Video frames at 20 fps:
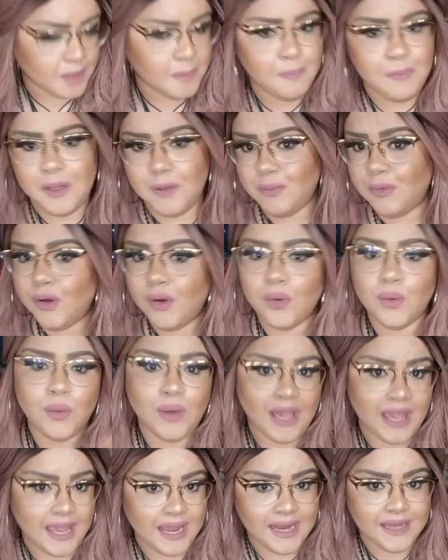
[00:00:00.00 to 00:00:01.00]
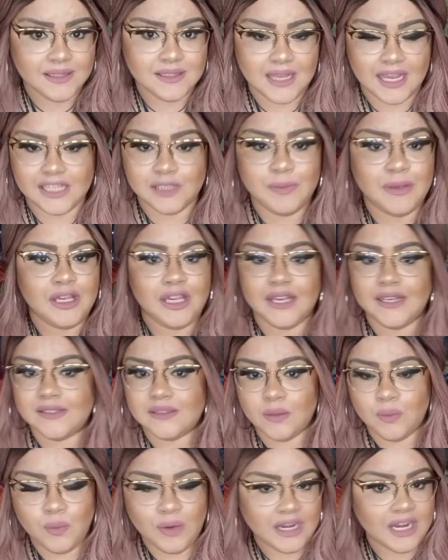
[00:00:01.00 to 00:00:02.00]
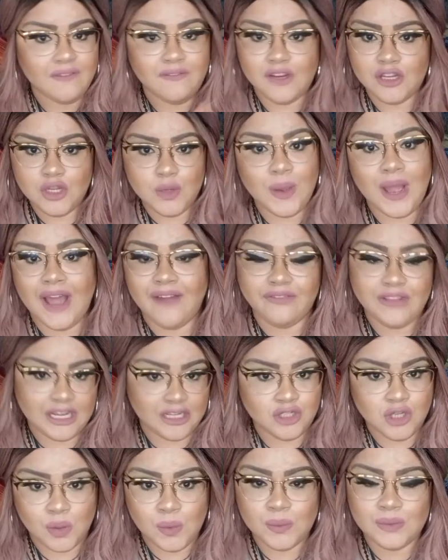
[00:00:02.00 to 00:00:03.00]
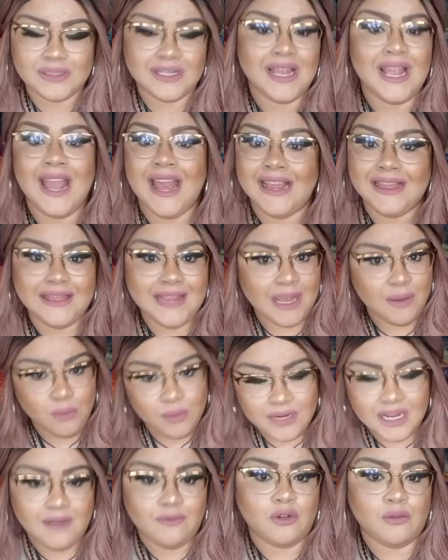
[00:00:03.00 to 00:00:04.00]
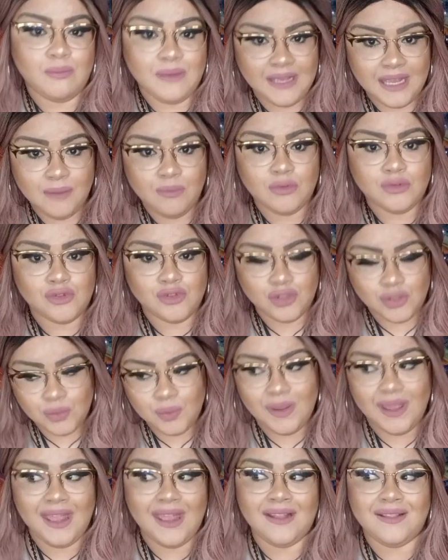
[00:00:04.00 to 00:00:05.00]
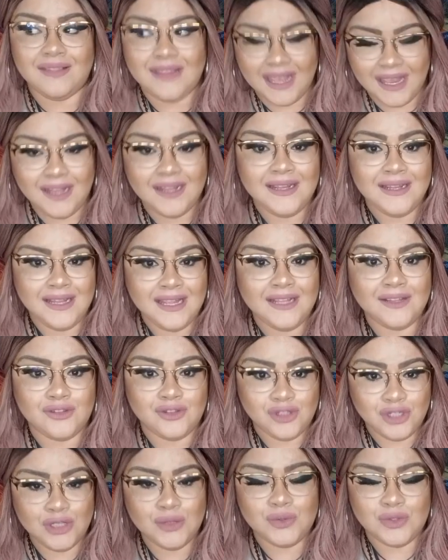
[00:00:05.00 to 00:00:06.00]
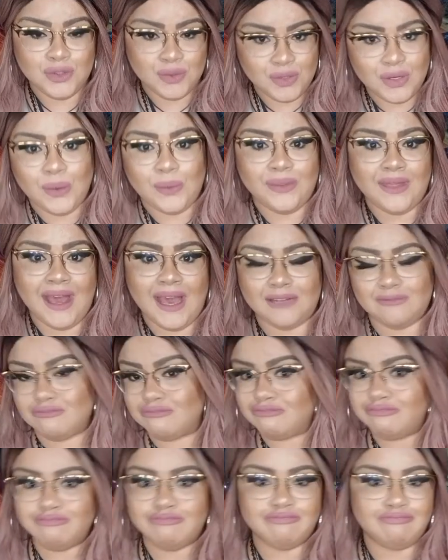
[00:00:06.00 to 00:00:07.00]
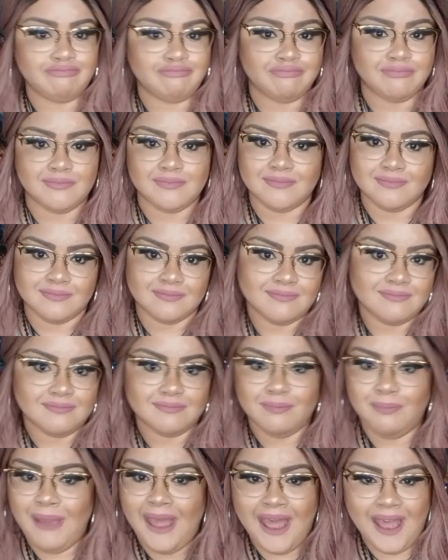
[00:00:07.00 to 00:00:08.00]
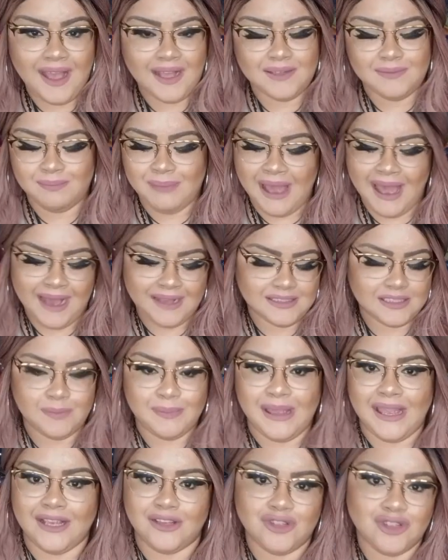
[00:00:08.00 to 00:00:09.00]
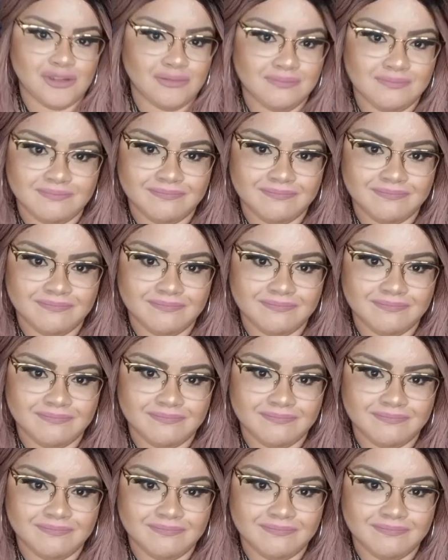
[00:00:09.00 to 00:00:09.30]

People who hate is because whatever you have, they don't, they will never be able to, and they need you to know that. Pa pass the page.